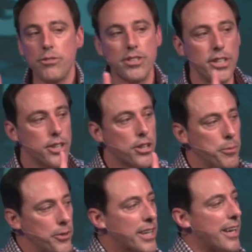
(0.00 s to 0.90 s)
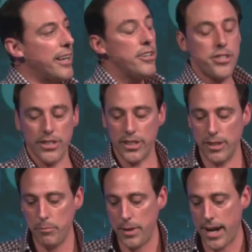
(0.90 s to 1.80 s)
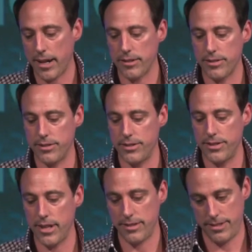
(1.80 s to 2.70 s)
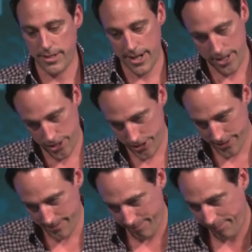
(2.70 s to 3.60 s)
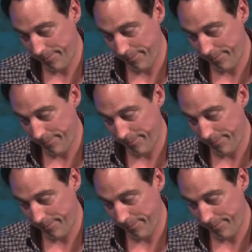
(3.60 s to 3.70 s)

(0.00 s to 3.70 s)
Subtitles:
You see, communication impacts the destination.